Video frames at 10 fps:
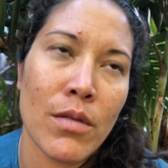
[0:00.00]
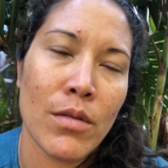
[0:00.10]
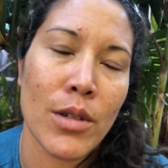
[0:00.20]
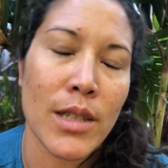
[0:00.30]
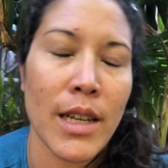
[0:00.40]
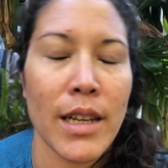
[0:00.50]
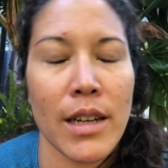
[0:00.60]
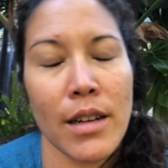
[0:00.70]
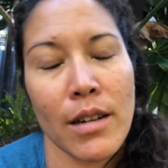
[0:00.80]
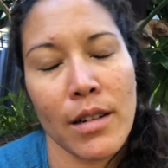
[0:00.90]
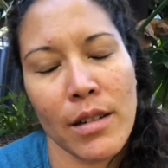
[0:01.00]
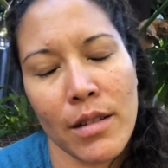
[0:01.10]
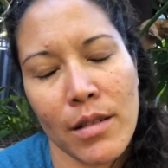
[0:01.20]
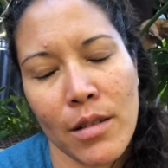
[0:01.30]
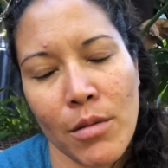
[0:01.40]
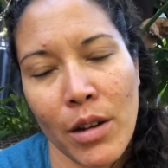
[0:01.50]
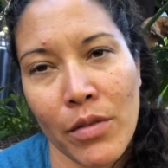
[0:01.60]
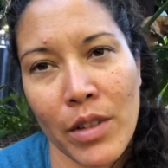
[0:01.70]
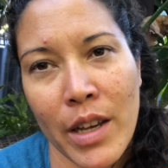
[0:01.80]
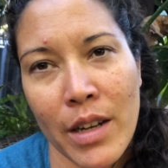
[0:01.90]
first day and arrive
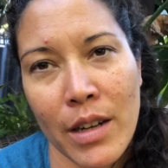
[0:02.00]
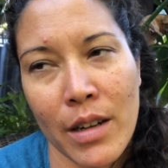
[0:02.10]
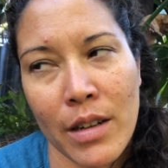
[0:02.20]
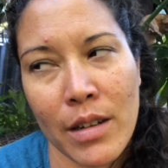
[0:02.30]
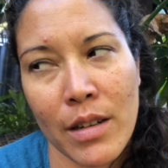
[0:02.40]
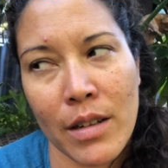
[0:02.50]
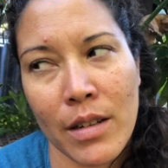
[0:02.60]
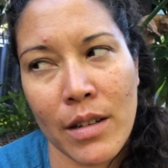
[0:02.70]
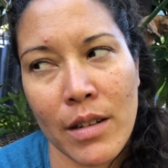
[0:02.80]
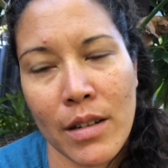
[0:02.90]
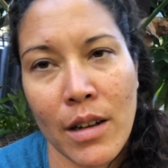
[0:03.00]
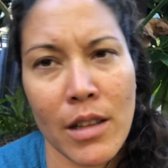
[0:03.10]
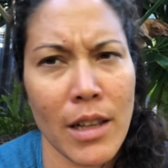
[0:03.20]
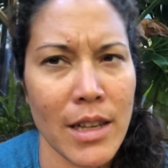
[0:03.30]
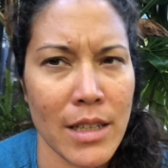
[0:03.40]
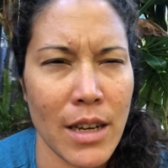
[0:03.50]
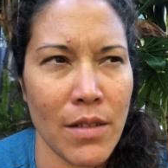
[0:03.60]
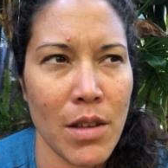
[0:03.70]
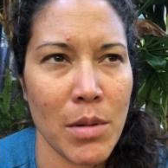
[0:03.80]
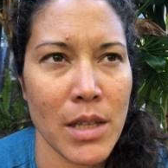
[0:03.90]
late on the last day, if
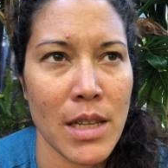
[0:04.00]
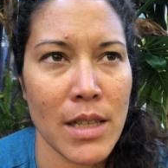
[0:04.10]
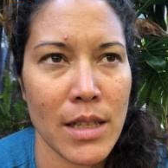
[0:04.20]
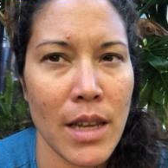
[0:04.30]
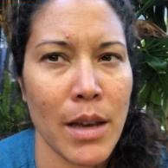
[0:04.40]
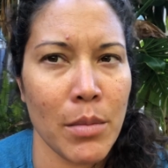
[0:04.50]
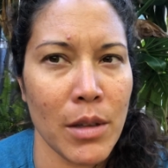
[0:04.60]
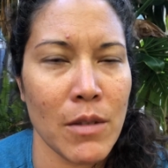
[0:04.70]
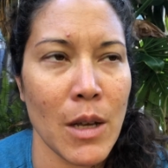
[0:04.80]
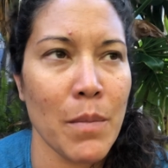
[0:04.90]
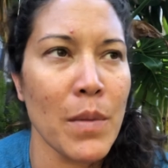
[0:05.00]
that makes sense. Yeah, I believe so.